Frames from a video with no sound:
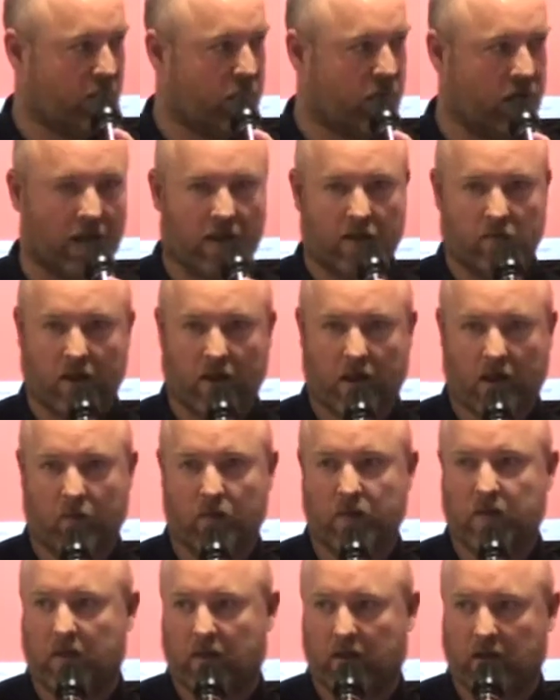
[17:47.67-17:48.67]
in place when it
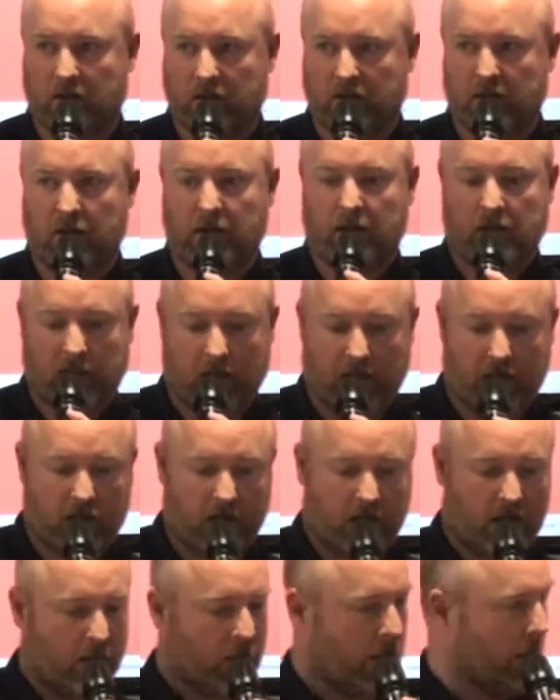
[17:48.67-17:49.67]
comes to uh,
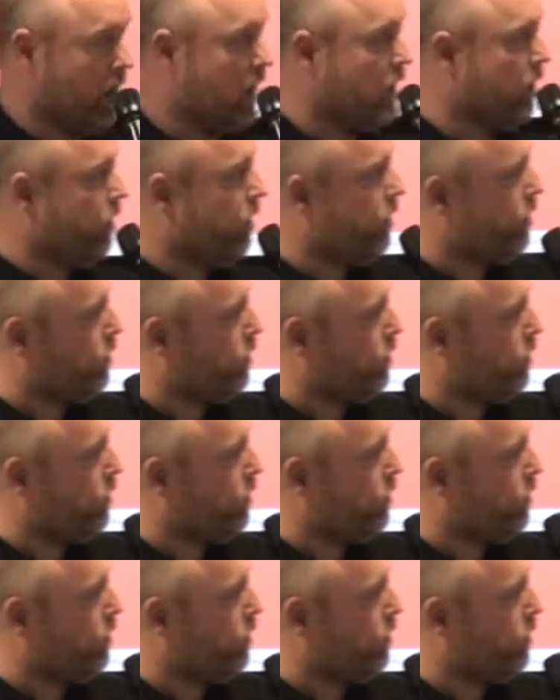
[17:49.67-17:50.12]
GDPR.